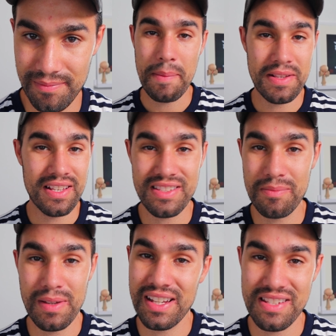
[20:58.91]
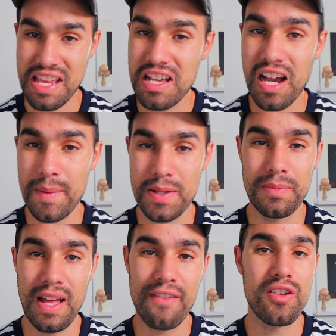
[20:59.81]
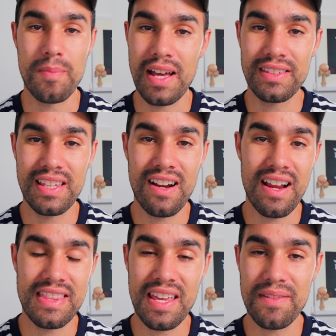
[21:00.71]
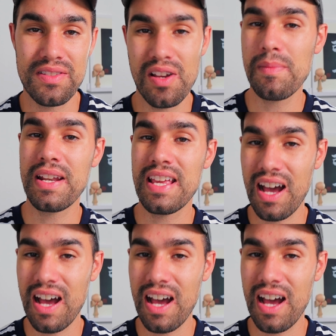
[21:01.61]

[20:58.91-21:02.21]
Amazon's the biggest e-commerce platform out there, and they have so many